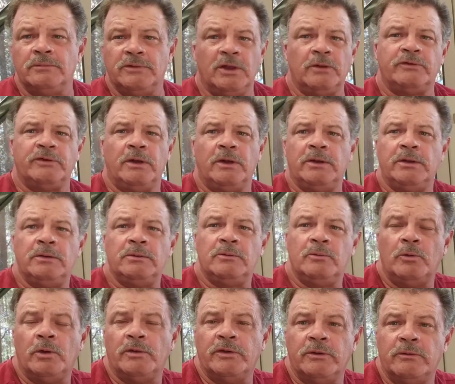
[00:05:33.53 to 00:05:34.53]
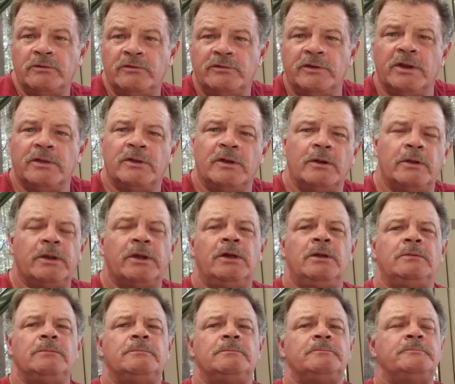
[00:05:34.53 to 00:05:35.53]
They'll tell you whether you can stay there or
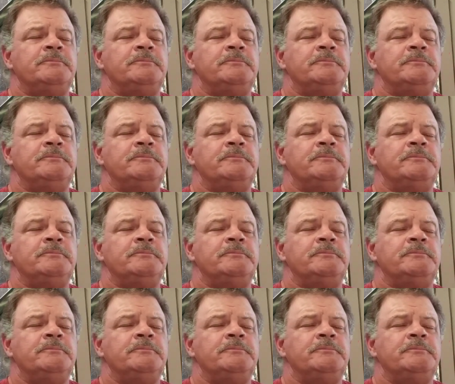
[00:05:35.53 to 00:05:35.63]
not.